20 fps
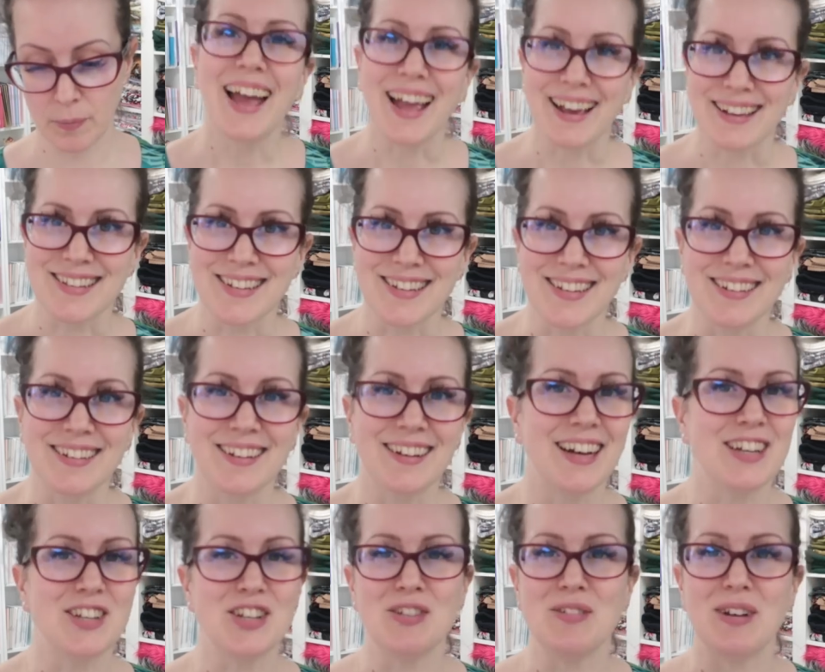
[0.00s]
Excellent.
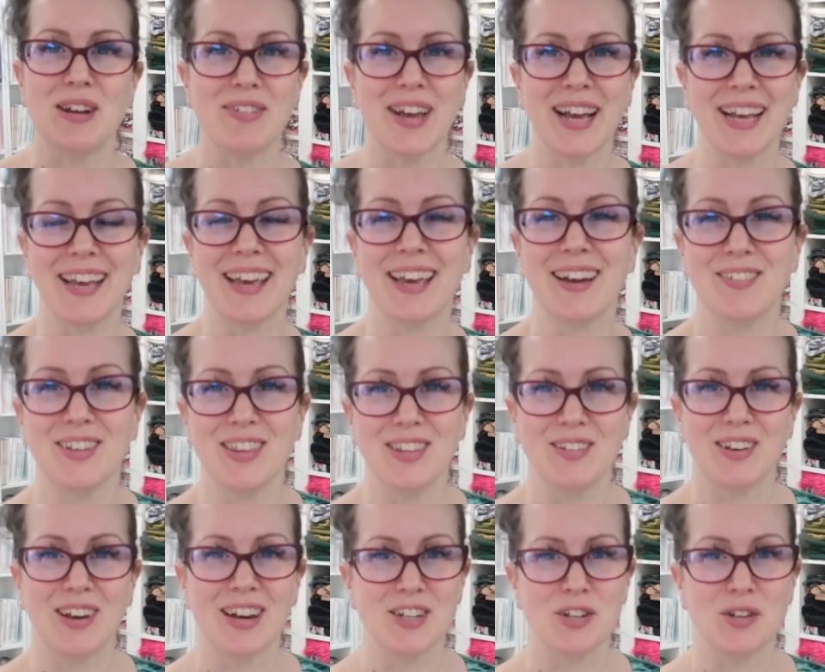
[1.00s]
I do love hanging out with
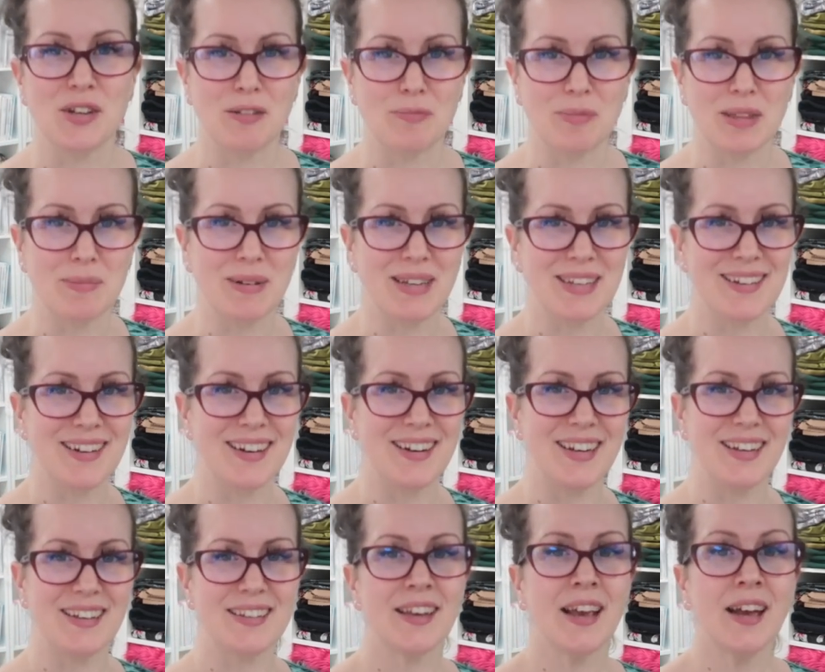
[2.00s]
you guys. You give me the best
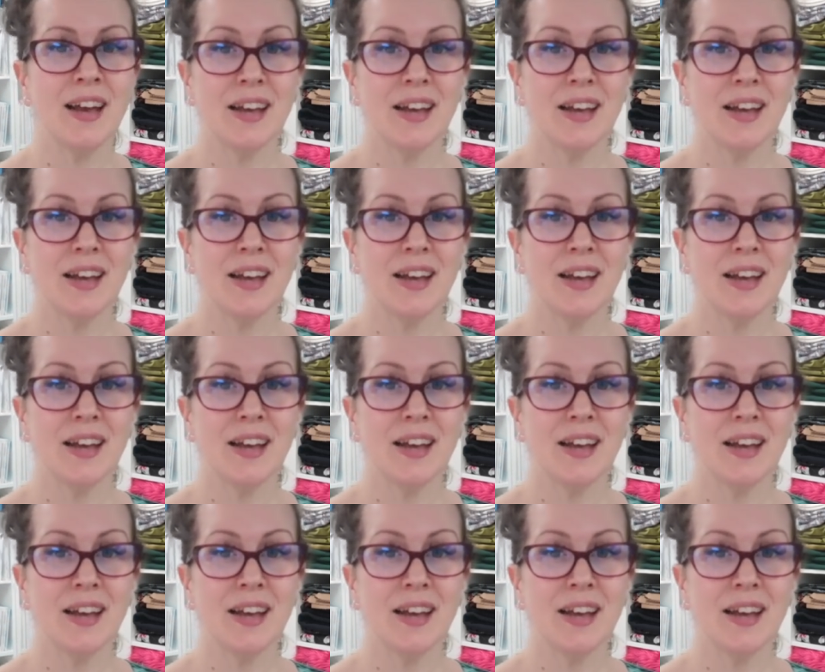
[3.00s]
ideas.